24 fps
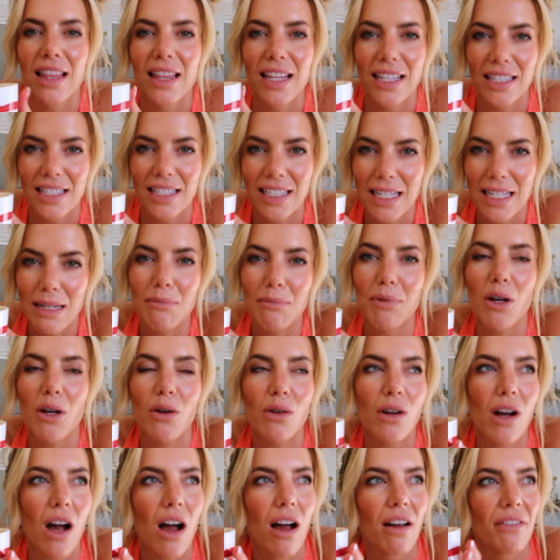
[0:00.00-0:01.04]
This de-bloat
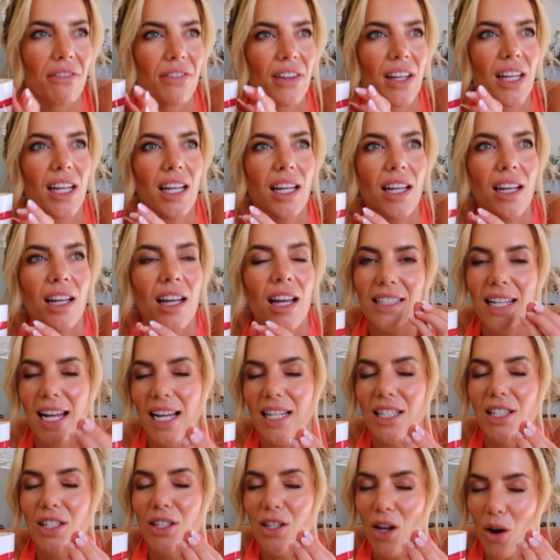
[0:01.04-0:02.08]
coffee
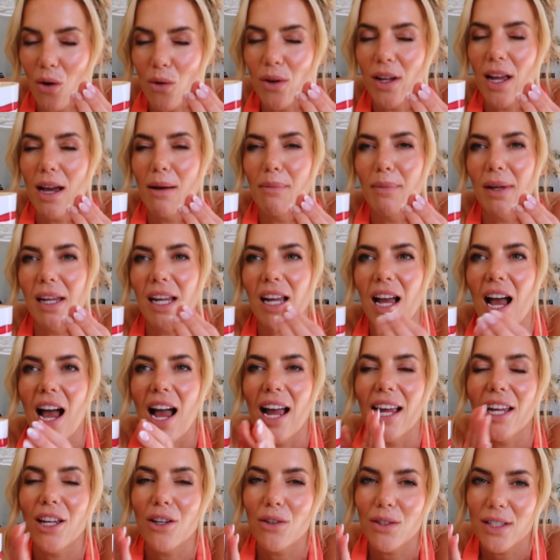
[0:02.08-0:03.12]
tastes so yummy.
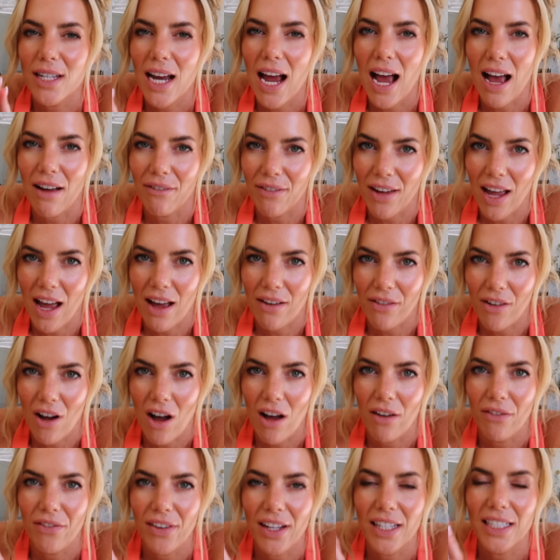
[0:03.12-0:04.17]
I used half calf
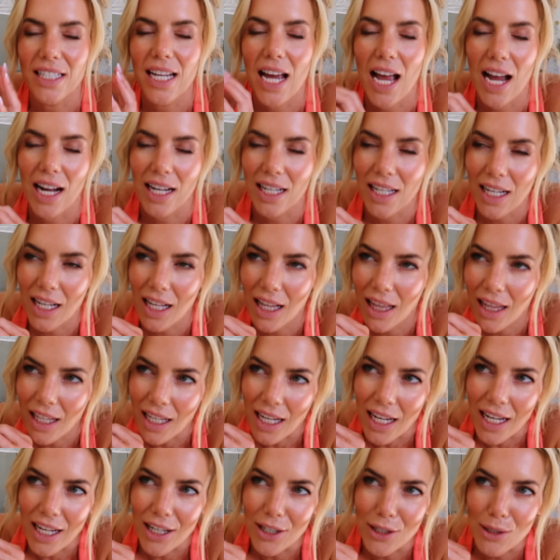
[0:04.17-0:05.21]
coffee.
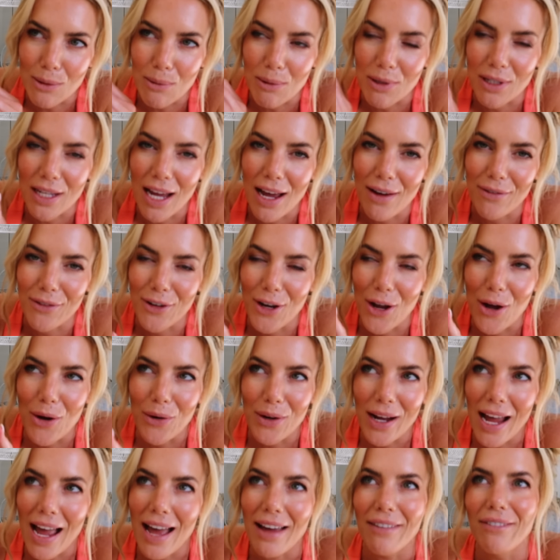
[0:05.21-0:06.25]
Technically, you're supposed to have no
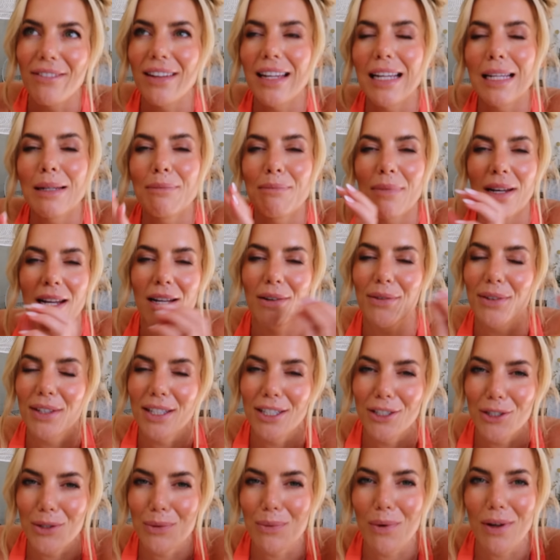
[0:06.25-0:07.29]
caffeine, but I really
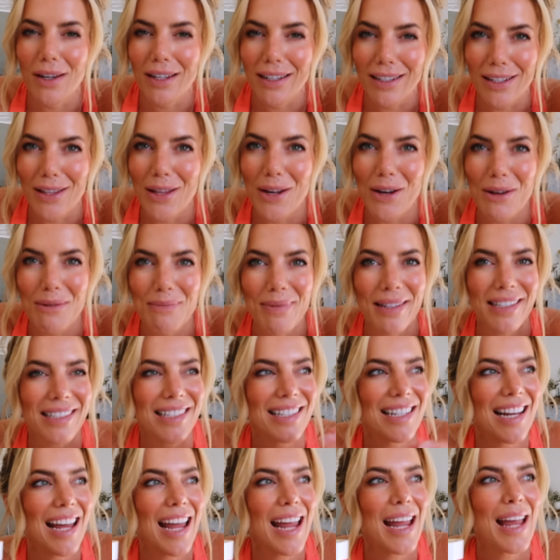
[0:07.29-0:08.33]
just wanted a little bit
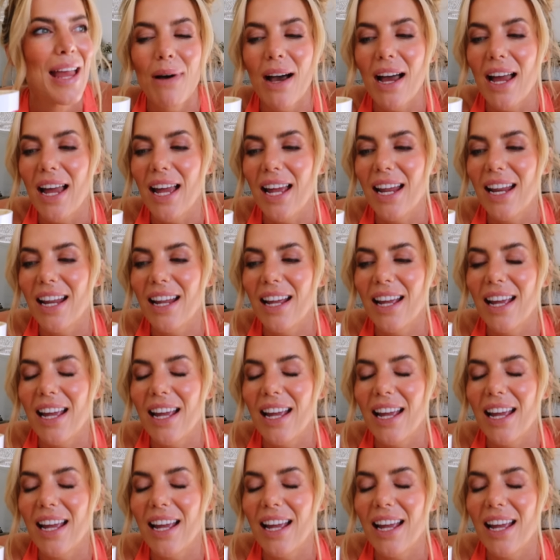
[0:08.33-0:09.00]
today. But